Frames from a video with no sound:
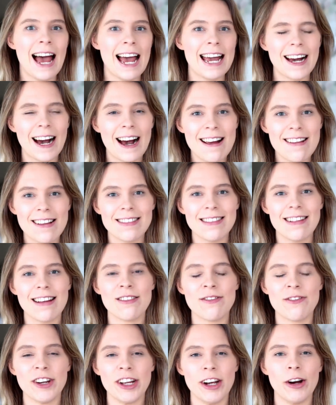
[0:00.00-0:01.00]
Hey guys, in
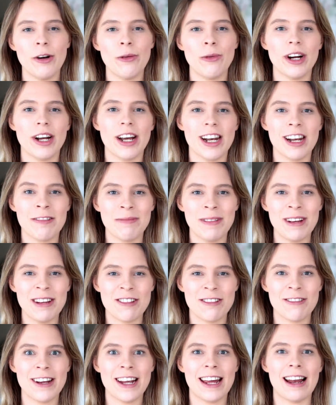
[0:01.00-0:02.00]
this video we're going to be
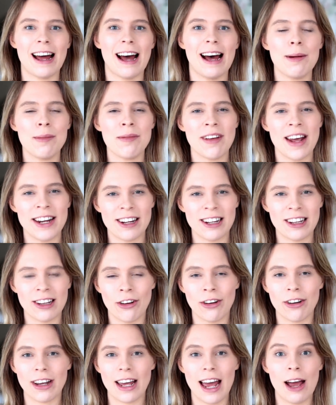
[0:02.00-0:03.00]
doing an updated
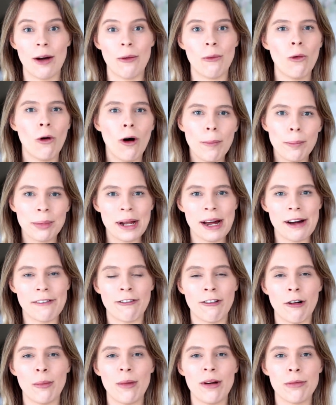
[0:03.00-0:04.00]
look at what
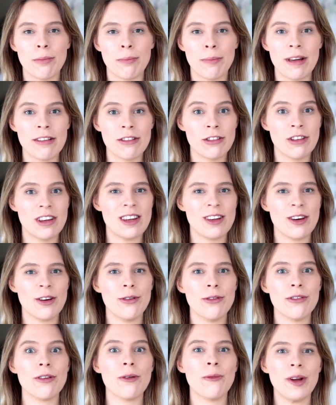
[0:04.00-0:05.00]
platform is best to
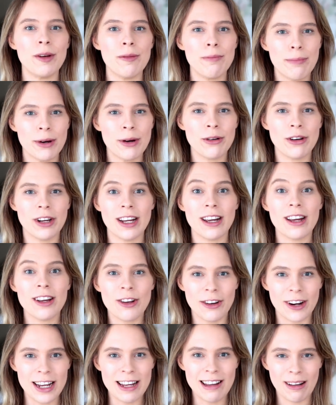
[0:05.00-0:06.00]
use when building
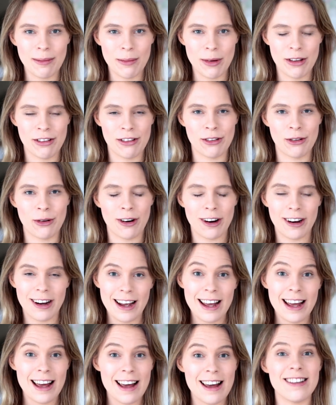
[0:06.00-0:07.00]
your e-commerce store.
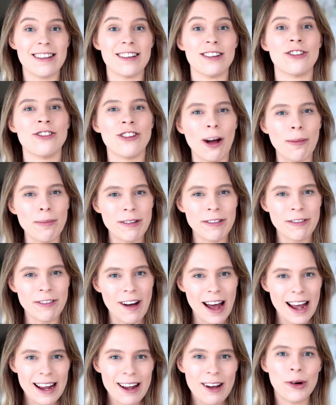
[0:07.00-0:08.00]
Is it
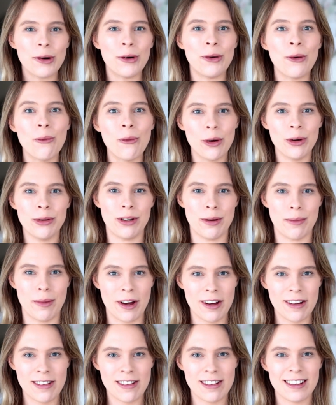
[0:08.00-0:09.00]
Shopify or
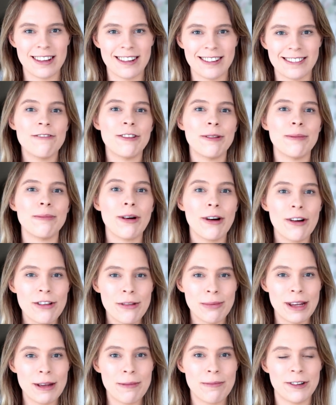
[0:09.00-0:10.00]
WooCommerce? For
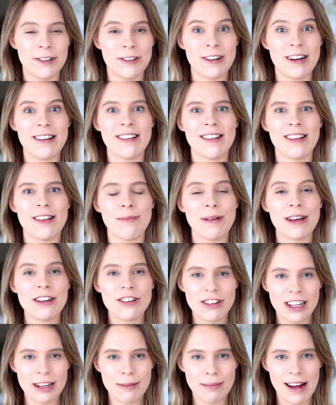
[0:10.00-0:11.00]
most people,
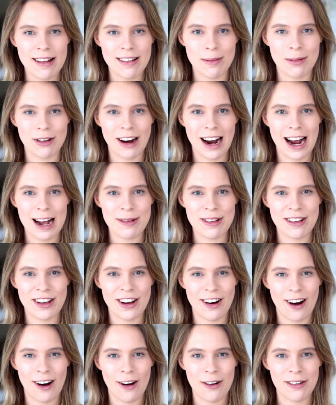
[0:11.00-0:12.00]
especially my subscribers
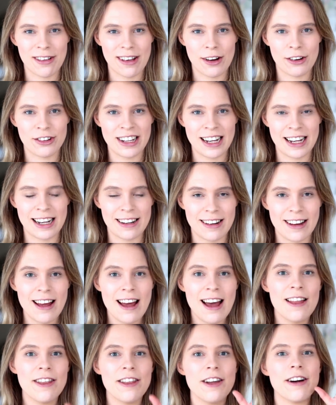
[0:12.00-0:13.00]
here at Wholesale Ted,
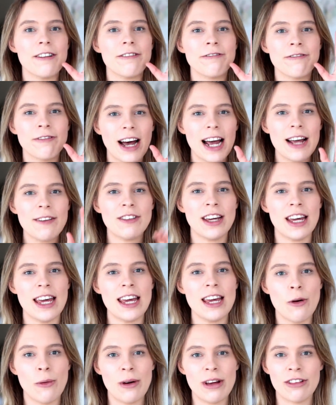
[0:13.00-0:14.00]
there are five
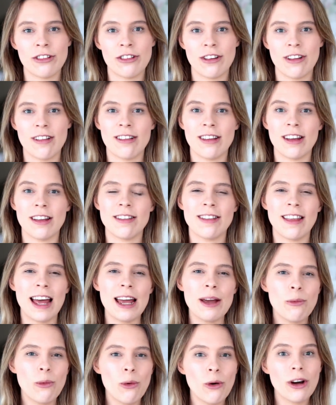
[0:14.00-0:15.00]
key questions that
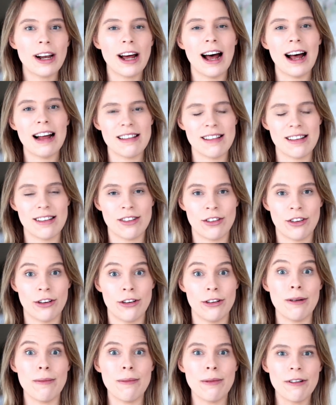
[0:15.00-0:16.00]
they want answers
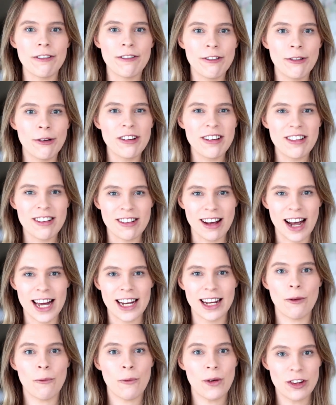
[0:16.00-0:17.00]
to before
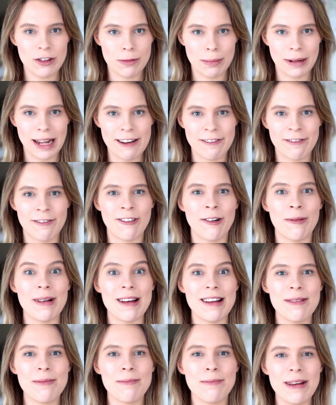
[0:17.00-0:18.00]
deciding which platform
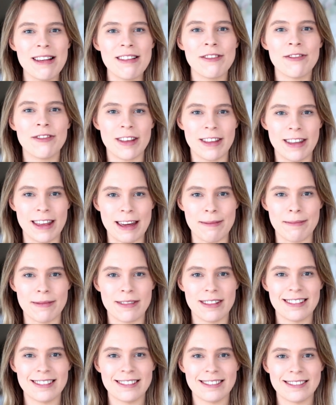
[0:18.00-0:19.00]
is best for them.
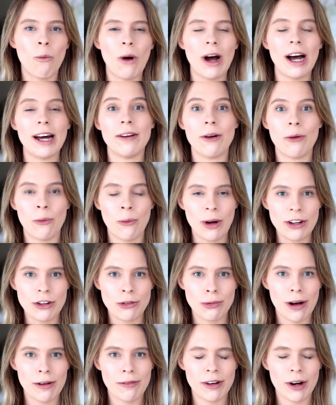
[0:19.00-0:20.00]
one
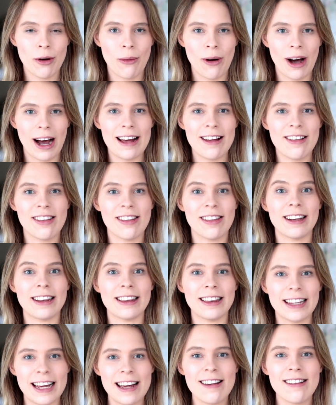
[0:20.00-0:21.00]
Which one requires the
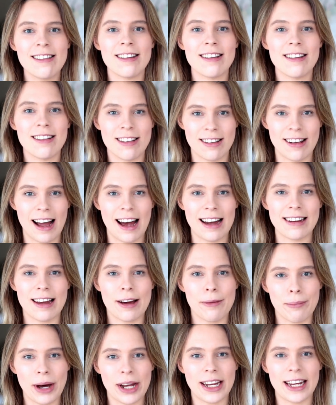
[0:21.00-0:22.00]
least
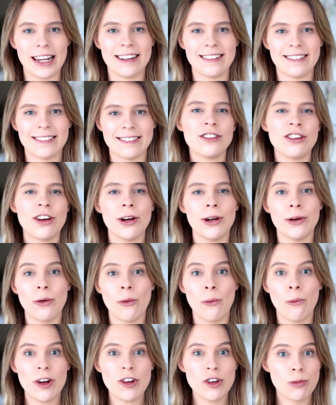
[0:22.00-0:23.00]
startup money? two
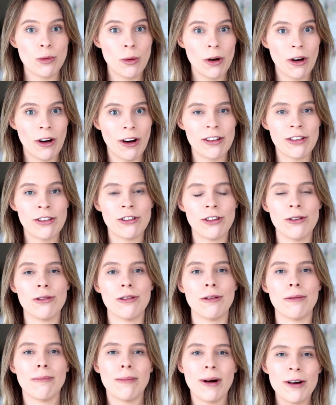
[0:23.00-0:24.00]
Which will cost you
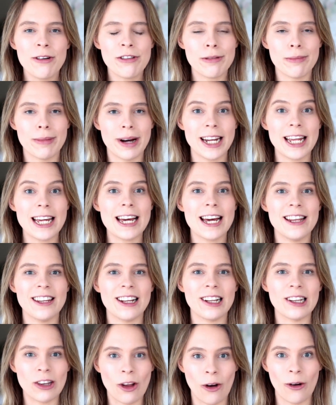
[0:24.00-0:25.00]
the most money in
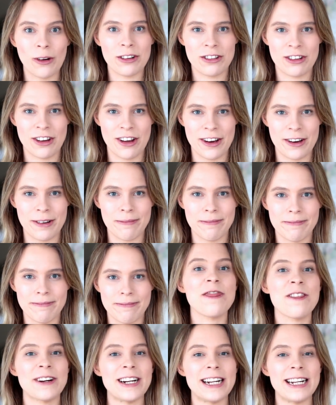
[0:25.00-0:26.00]
the long term?
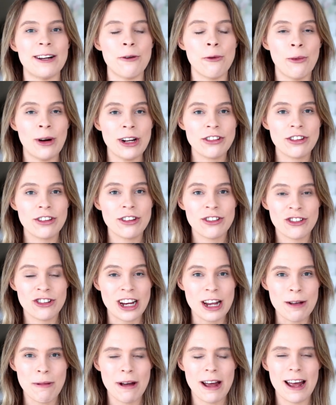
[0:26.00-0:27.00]
three Which is
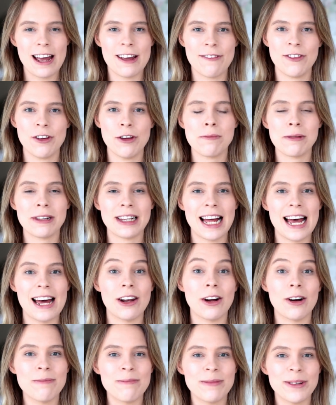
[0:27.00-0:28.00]
cheaper if you
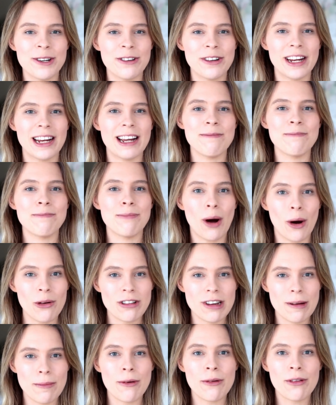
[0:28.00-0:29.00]
plan on building
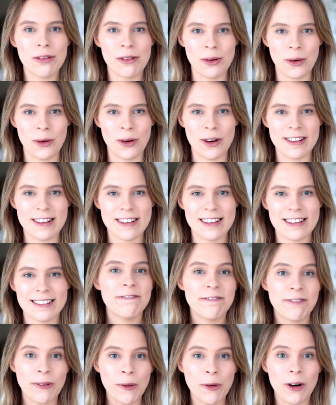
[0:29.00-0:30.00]
multiple stores?
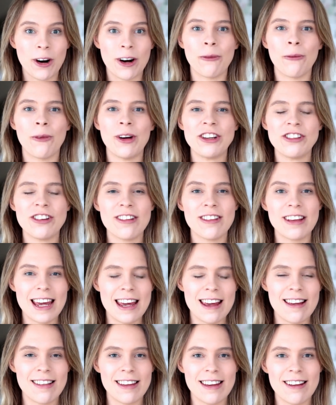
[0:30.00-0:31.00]
four Which is
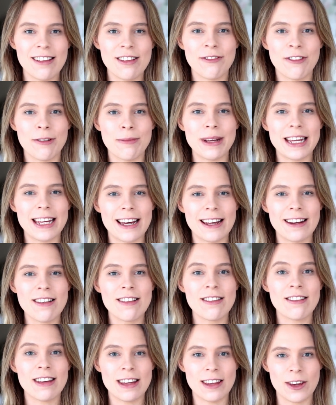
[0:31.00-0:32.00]
easiest for
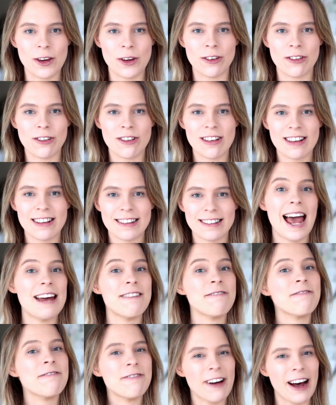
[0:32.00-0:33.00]
beginners to use?
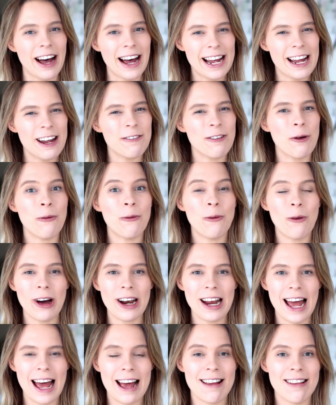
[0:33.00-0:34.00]
And five
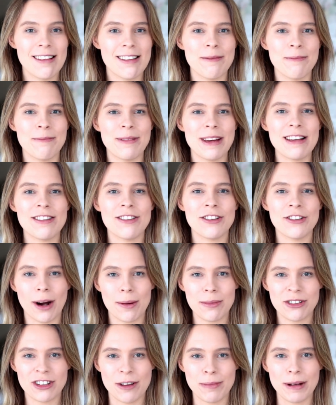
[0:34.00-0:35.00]
What has the best
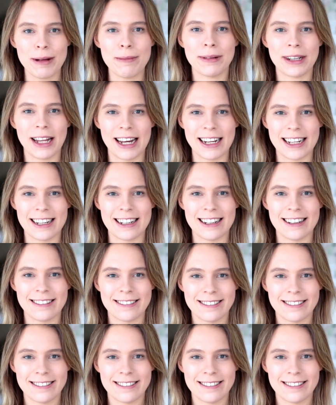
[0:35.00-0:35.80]
dropshipping plugin?